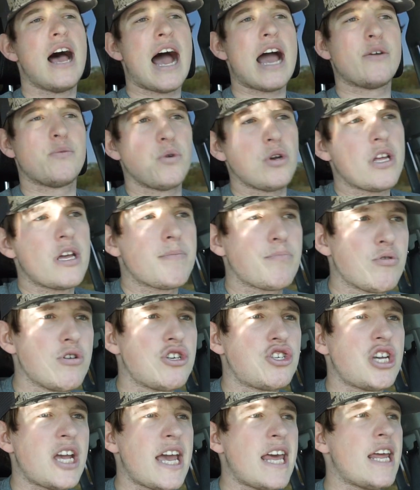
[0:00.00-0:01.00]
I'd really
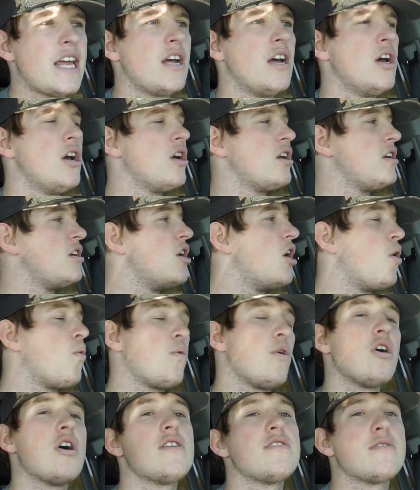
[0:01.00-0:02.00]
appreciate it. You know,
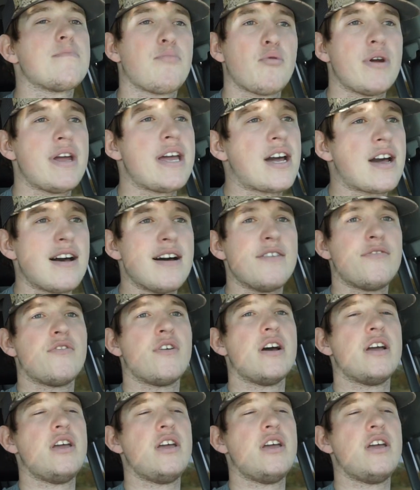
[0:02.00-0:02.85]
we're on the brink of,